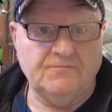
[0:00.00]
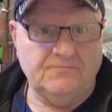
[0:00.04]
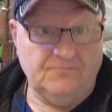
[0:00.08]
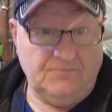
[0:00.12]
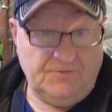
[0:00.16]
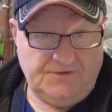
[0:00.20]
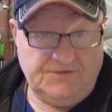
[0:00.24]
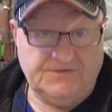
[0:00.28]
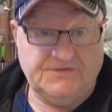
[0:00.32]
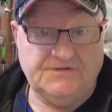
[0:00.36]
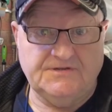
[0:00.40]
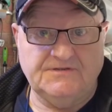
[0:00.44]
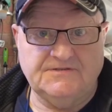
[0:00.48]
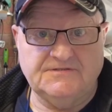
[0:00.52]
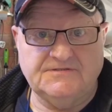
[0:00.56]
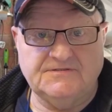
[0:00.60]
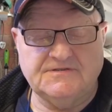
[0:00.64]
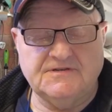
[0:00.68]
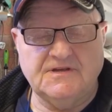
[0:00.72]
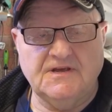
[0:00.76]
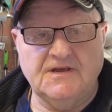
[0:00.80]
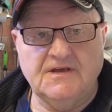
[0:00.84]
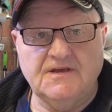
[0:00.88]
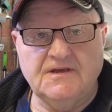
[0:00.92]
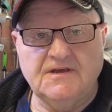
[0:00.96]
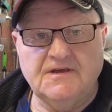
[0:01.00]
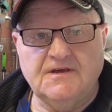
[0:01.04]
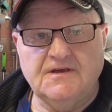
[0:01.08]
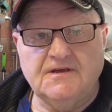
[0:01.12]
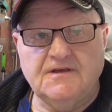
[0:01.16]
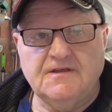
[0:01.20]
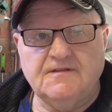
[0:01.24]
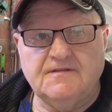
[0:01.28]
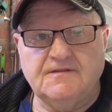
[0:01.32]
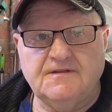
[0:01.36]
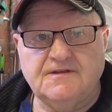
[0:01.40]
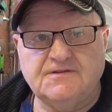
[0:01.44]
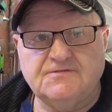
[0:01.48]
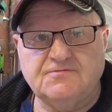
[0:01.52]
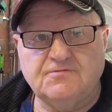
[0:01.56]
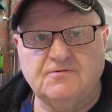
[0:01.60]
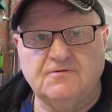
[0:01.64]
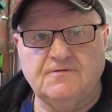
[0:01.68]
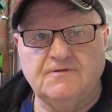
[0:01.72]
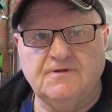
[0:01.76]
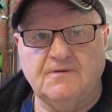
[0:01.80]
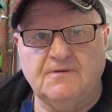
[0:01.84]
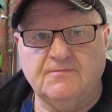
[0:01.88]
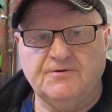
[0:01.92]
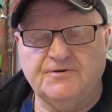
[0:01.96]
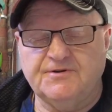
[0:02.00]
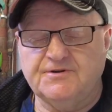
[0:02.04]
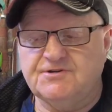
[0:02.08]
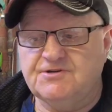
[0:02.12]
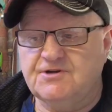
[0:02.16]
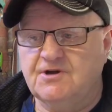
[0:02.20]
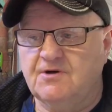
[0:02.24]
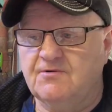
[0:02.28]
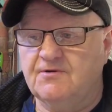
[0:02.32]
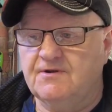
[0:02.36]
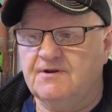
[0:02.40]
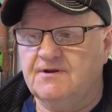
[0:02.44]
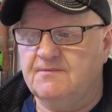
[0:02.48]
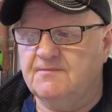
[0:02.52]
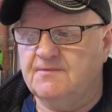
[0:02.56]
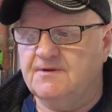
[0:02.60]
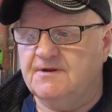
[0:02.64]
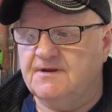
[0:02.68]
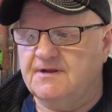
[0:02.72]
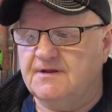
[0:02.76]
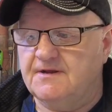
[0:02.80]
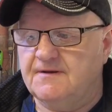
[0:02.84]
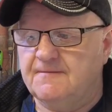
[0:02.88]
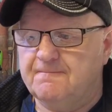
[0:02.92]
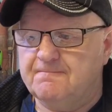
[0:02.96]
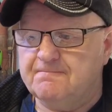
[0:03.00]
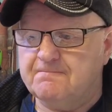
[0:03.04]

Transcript: which is this one that I'm going to show you in a minute,